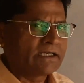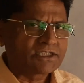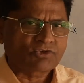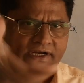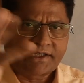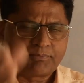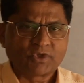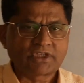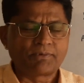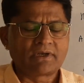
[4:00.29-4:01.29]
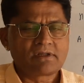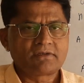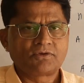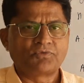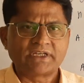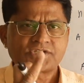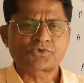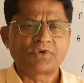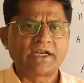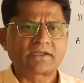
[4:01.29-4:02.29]
It is quite impossible. One
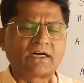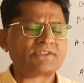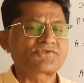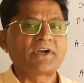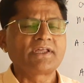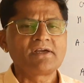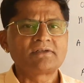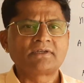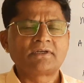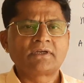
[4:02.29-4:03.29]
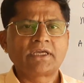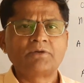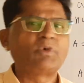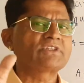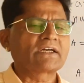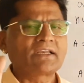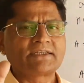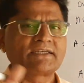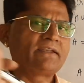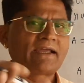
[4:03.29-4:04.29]
student can't study in both the
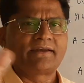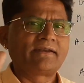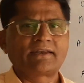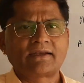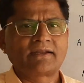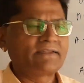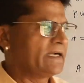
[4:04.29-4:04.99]
class in 9 and 10.